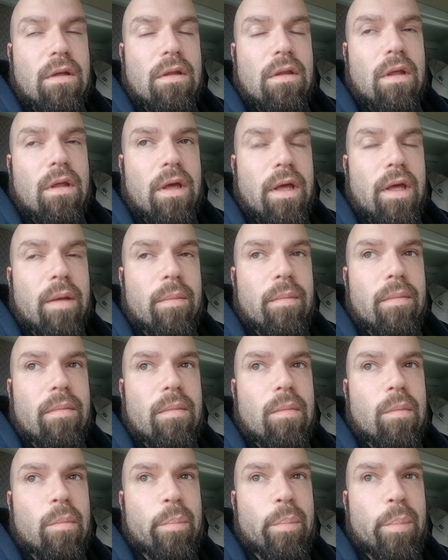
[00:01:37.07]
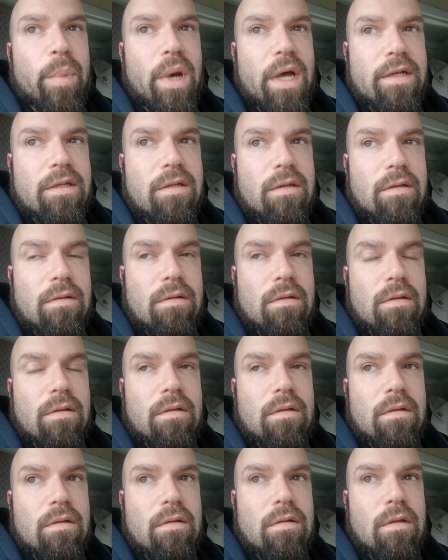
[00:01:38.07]
But
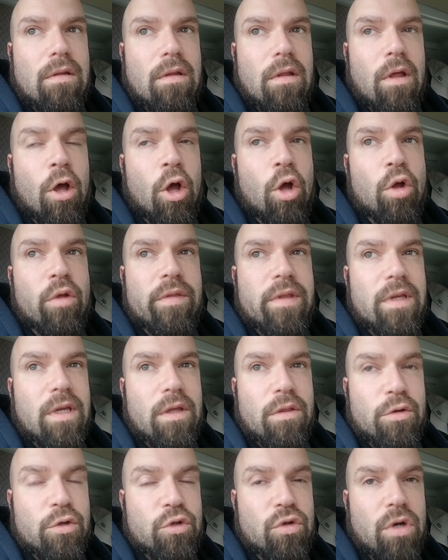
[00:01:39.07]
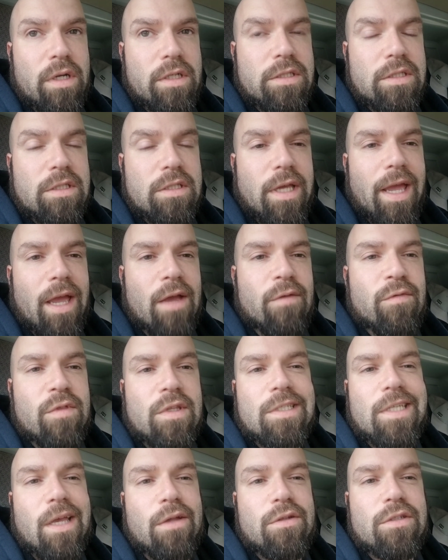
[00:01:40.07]
all the other trucks have the
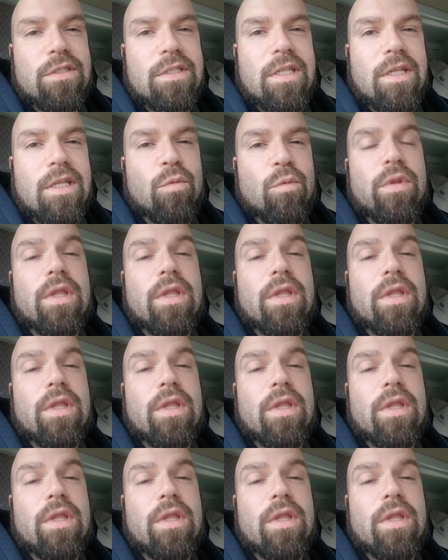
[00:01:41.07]
sounds that